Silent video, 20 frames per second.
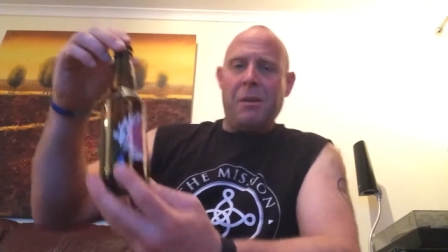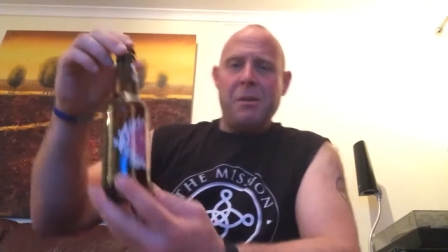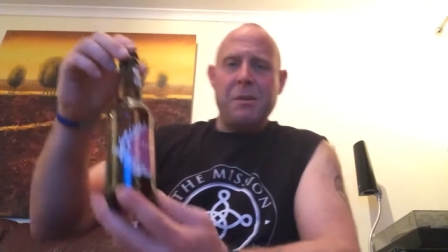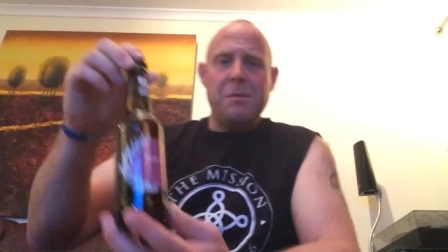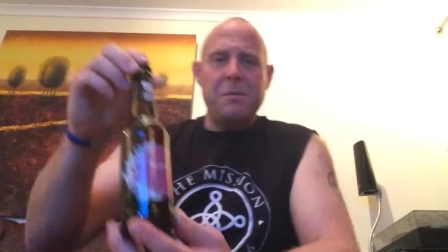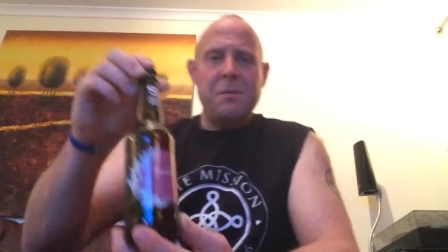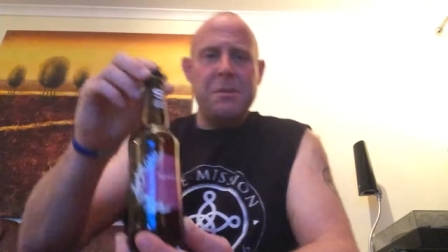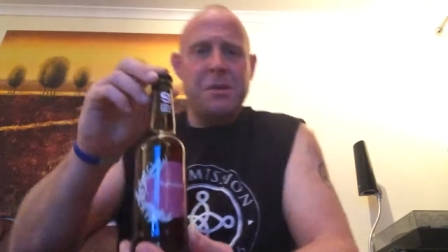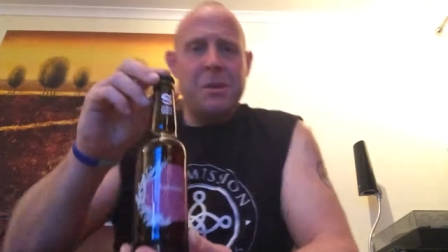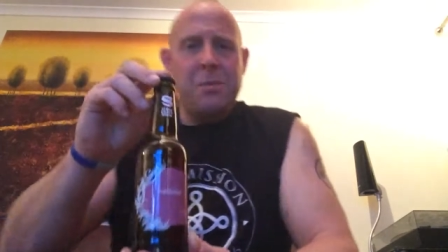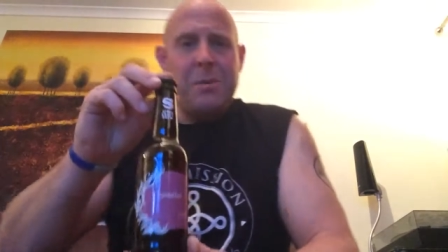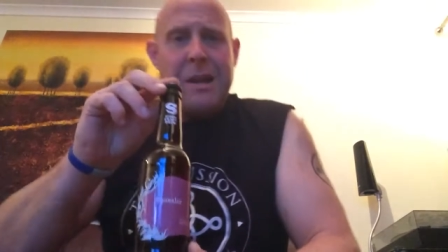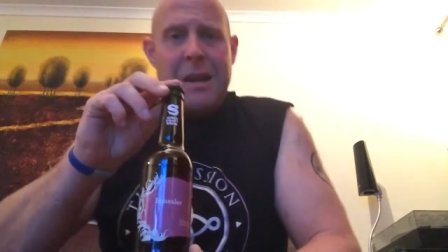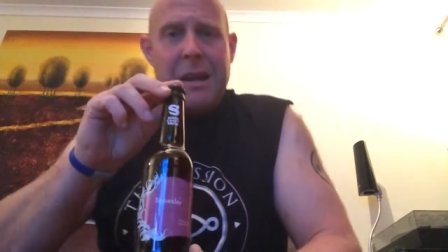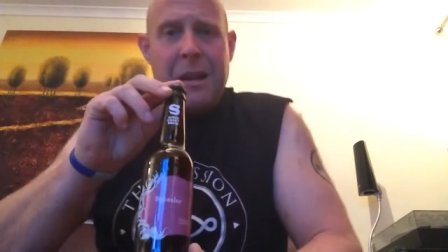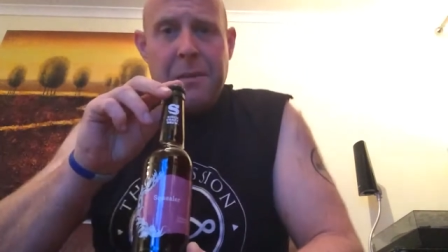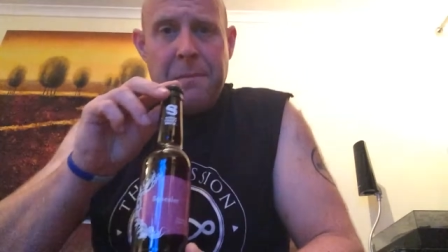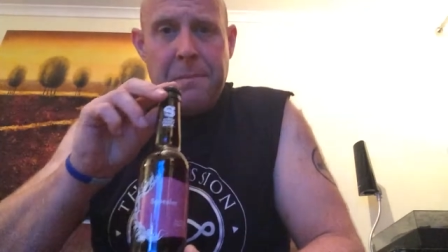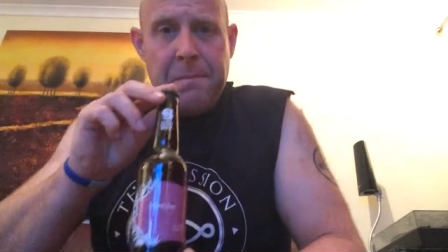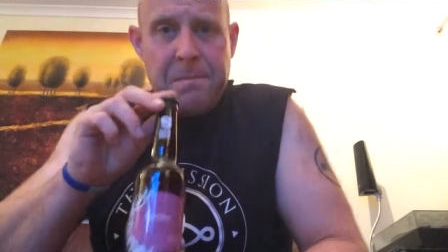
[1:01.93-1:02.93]
It's called
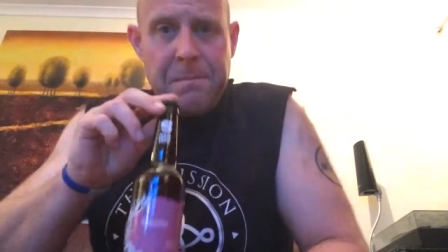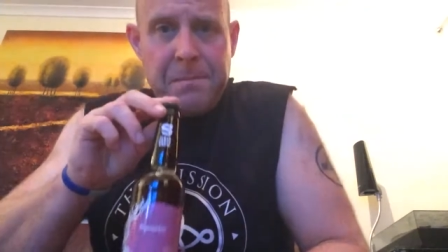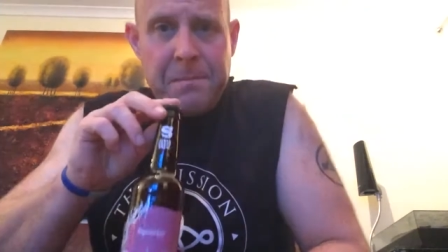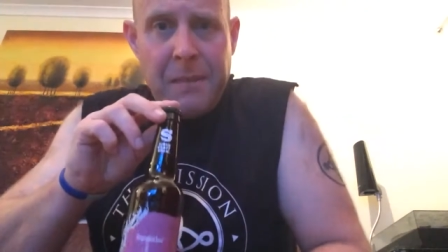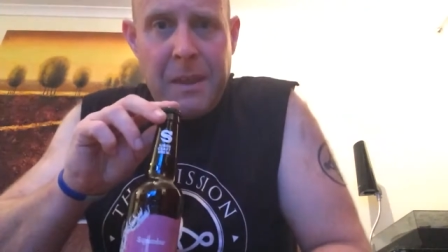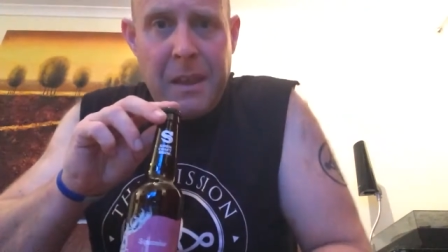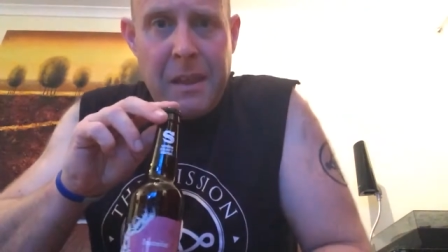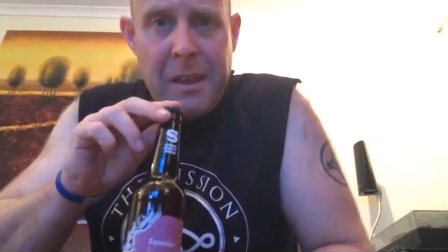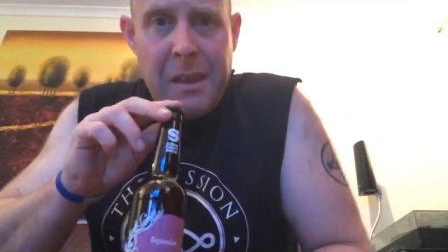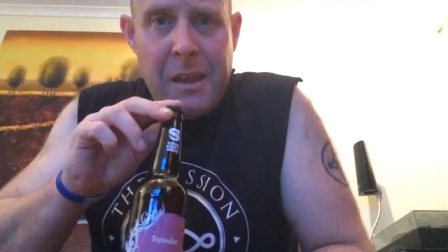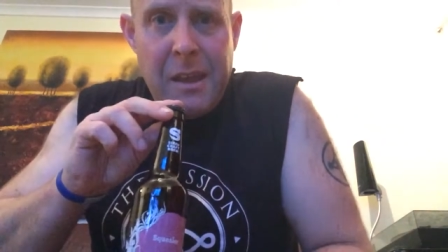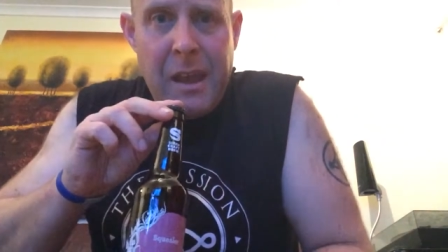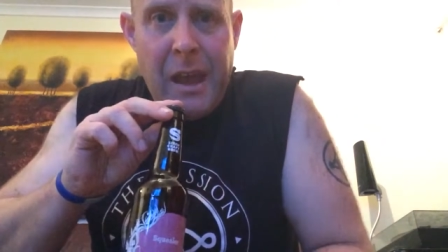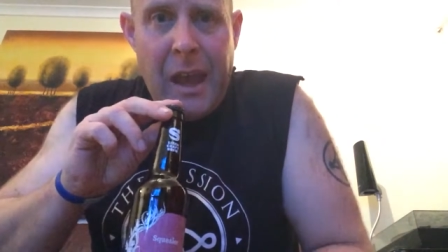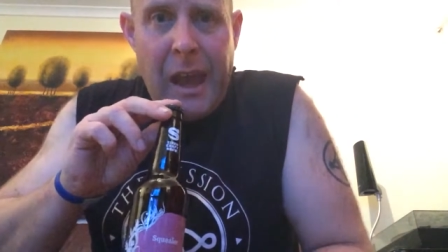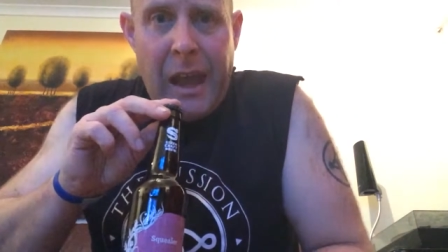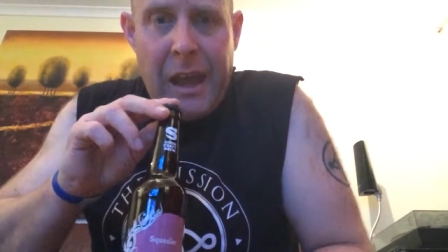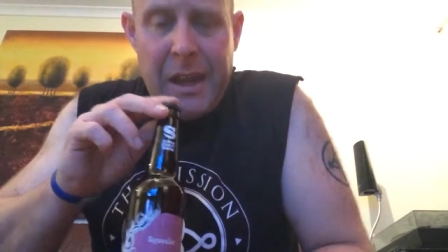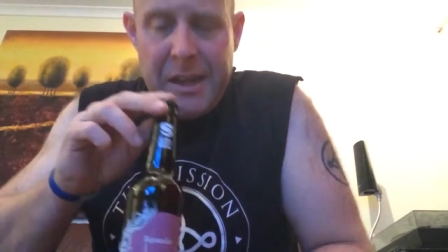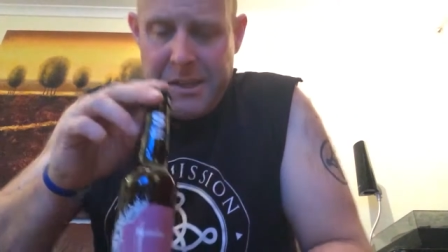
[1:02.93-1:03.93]
Squealer,
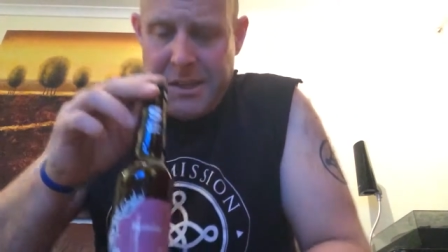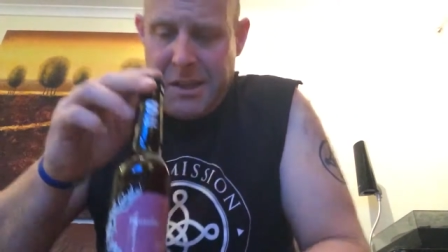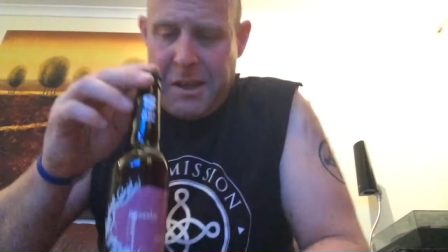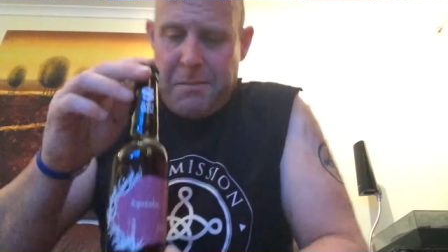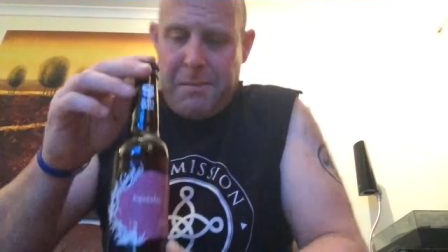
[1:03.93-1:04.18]
and